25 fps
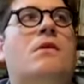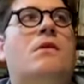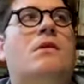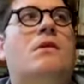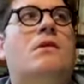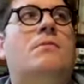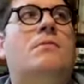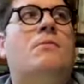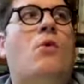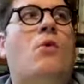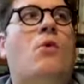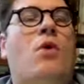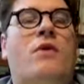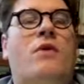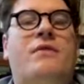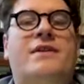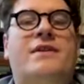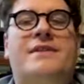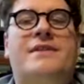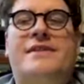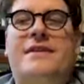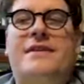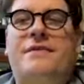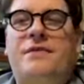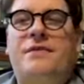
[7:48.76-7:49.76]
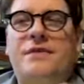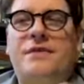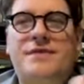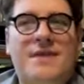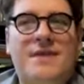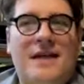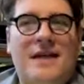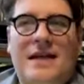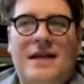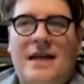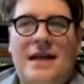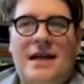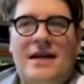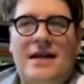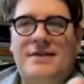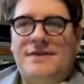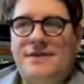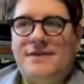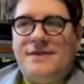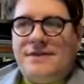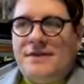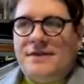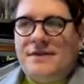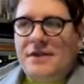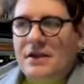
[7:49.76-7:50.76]
more of a difference, I
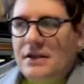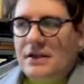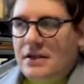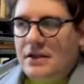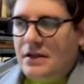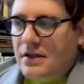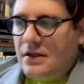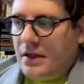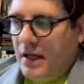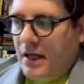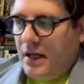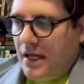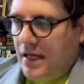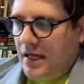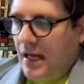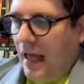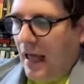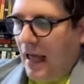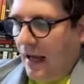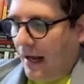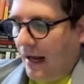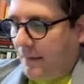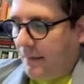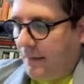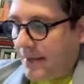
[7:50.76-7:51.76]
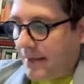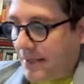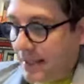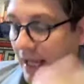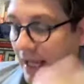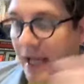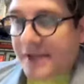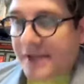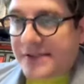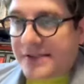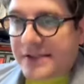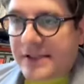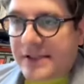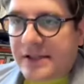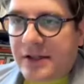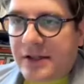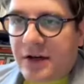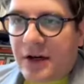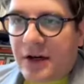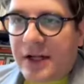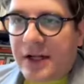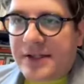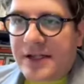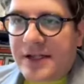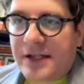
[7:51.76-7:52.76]
guess. And and I mean, yes,
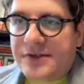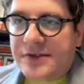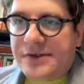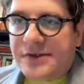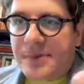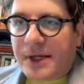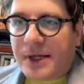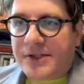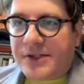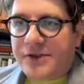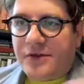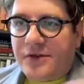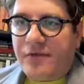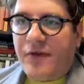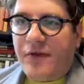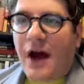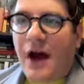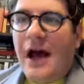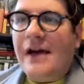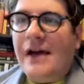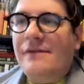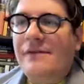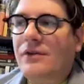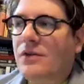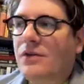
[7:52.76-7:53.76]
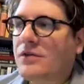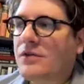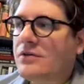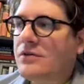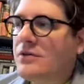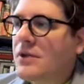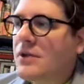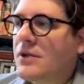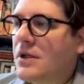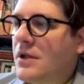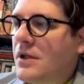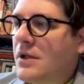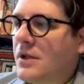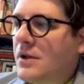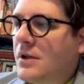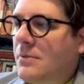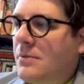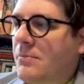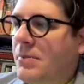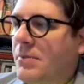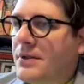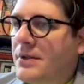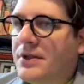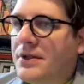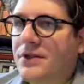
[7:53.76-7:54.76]
there it is about survival,
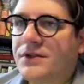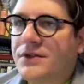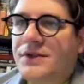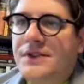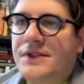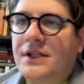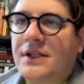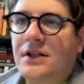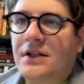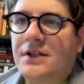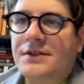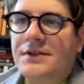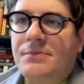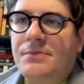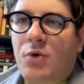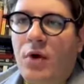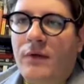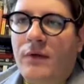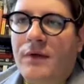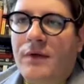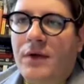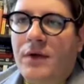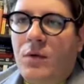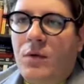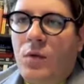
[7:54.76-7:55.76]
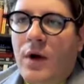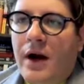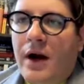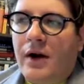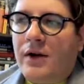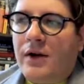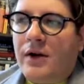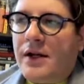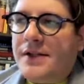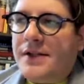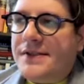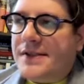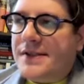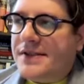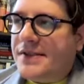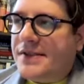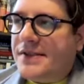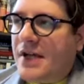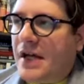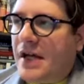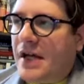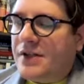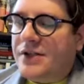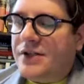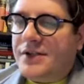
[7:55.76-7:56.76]
but there still is more of an awareness. It's
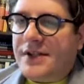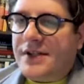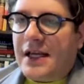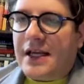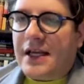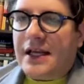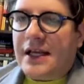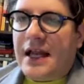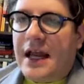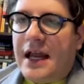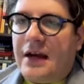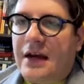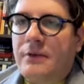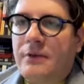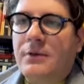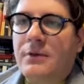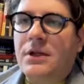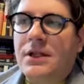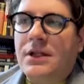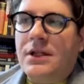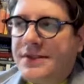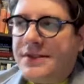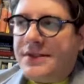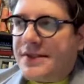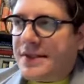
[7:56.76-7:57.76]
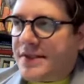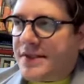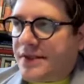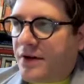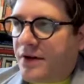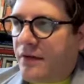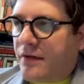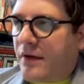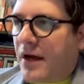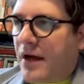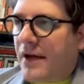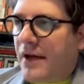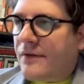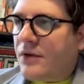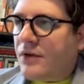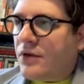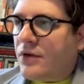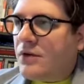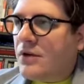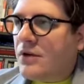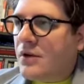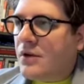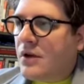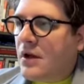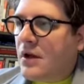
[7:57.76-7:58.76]
not just like an animalistic
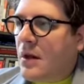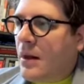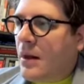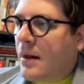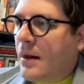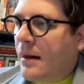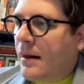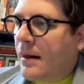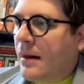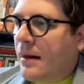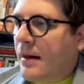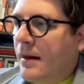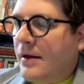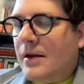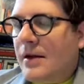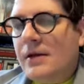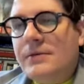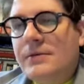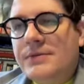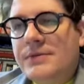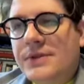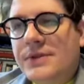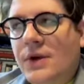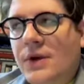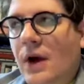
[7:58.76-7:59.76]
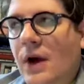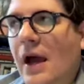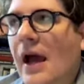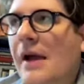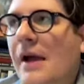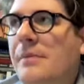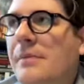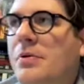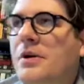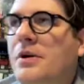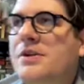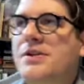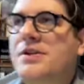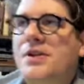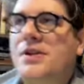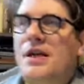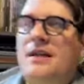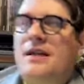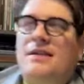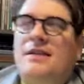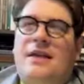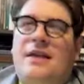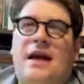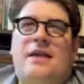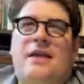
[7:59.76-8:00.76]
survival. Um, so I
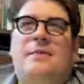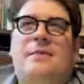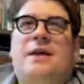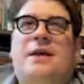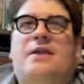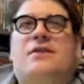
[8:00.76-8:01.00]
appreciate that about